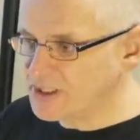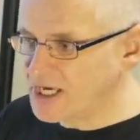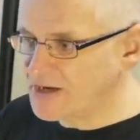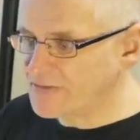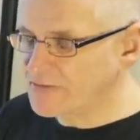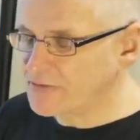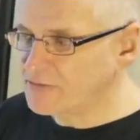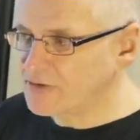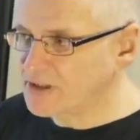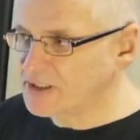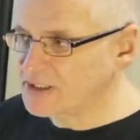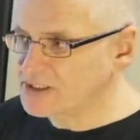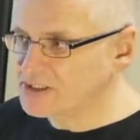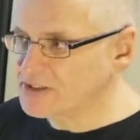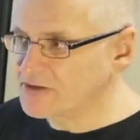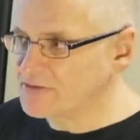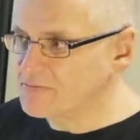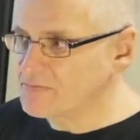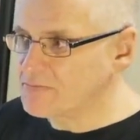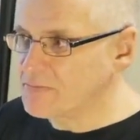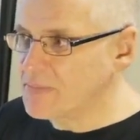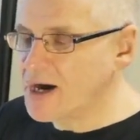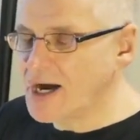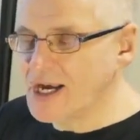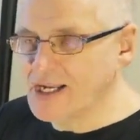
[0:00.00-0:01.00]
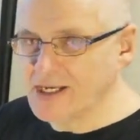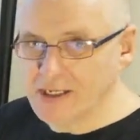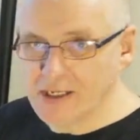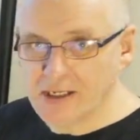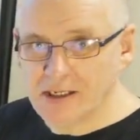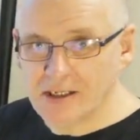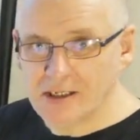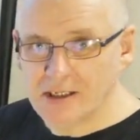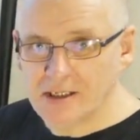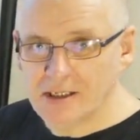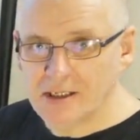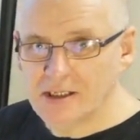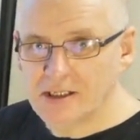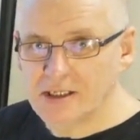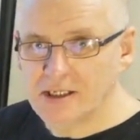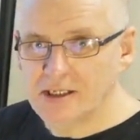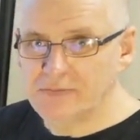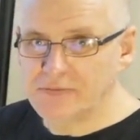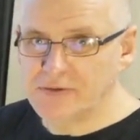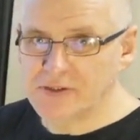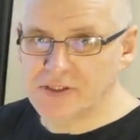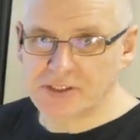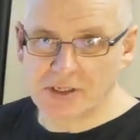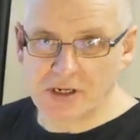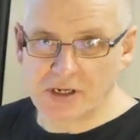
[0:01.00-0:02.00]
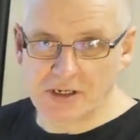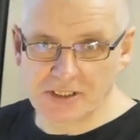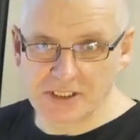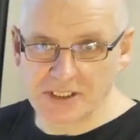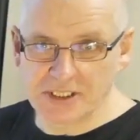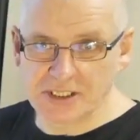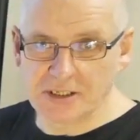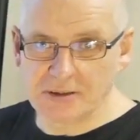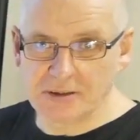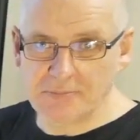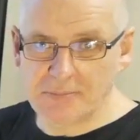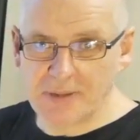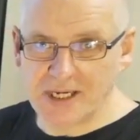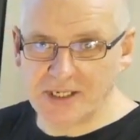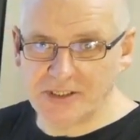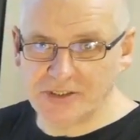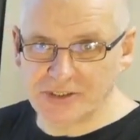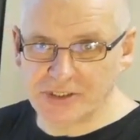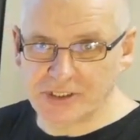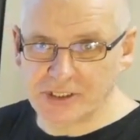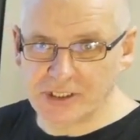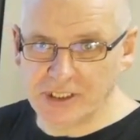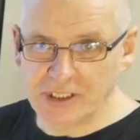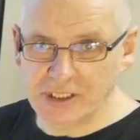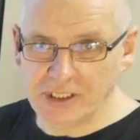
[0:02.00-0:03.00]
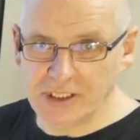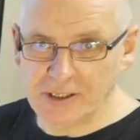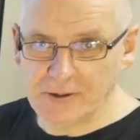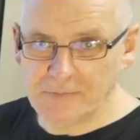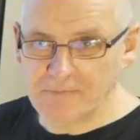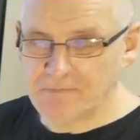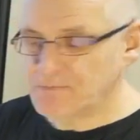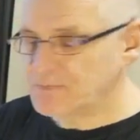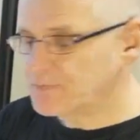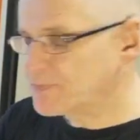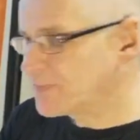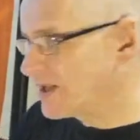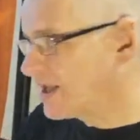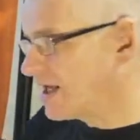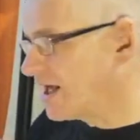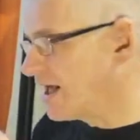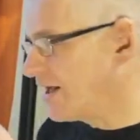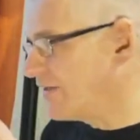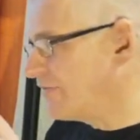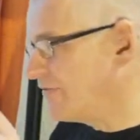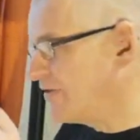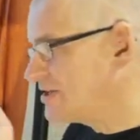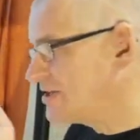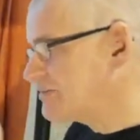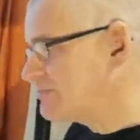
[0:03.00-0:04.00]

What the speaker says: have a relative minor if you started in a major key. And this